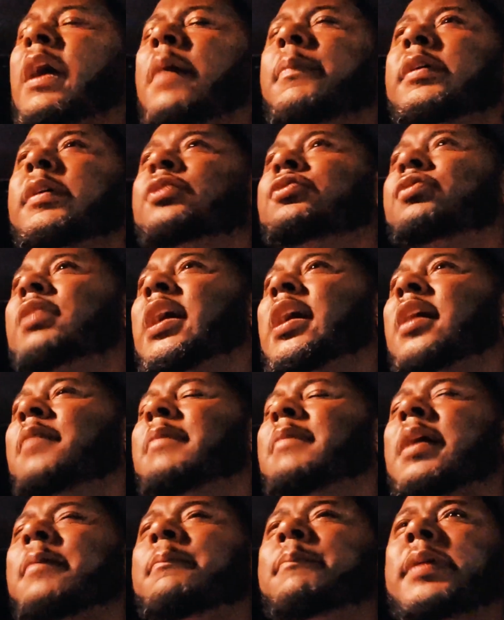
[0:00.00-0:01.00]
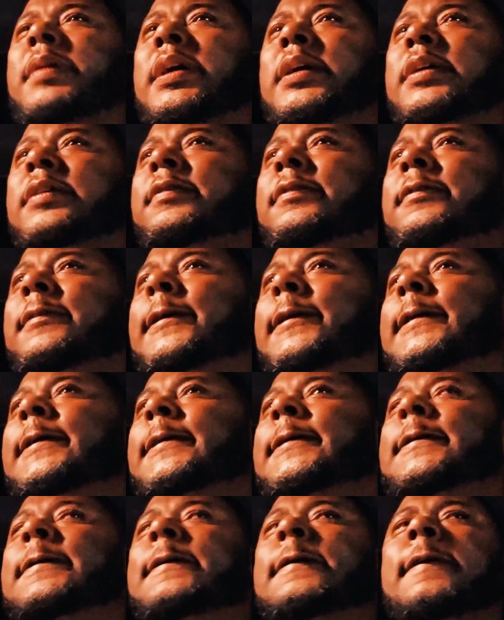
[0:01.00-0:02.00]
I've been trying my best
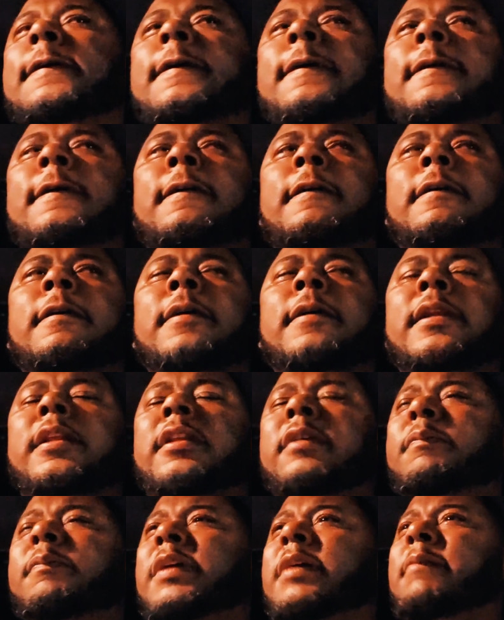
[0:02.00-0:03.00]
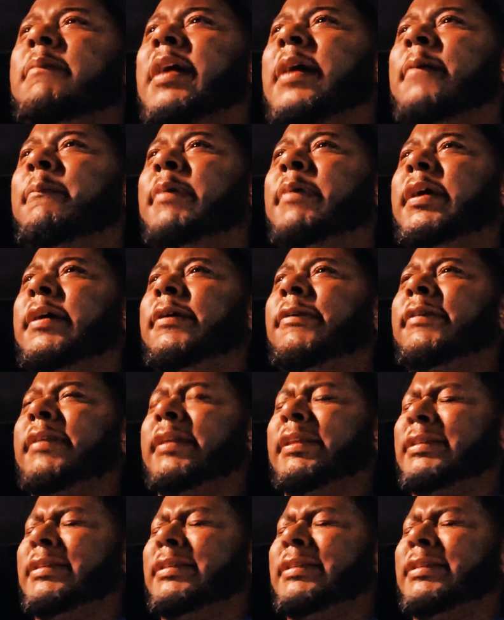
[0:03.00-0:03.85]
to be my best.